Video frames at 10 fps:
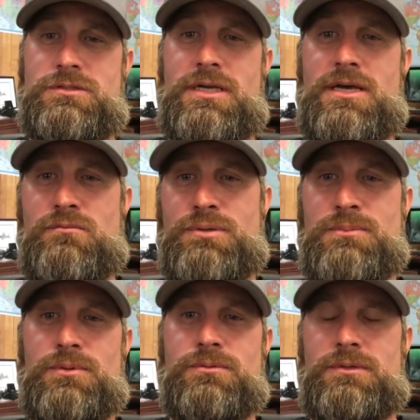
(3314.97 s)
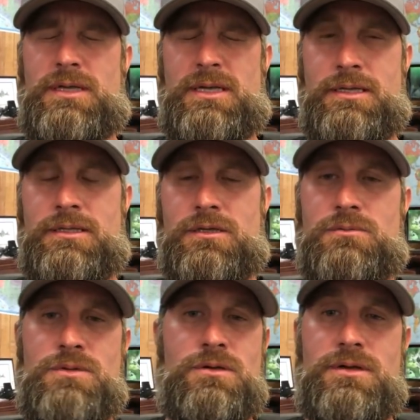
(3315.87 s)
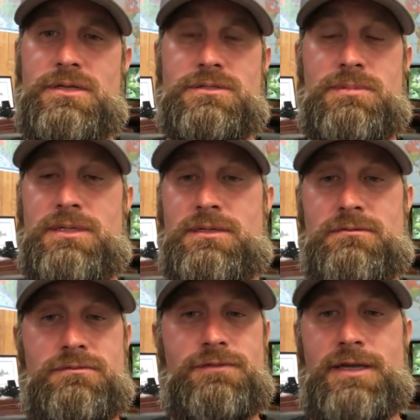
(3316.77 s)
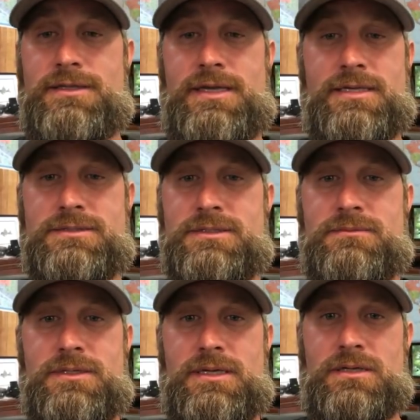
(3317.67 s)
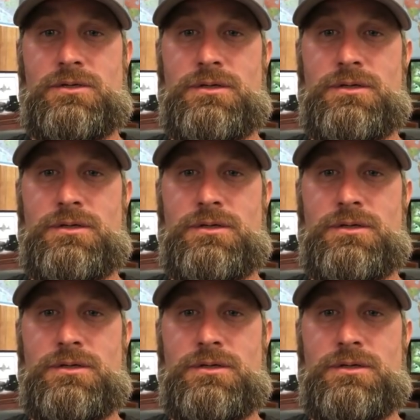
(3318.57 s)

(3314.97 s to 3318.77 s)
help people, and the community's been fantastic, man.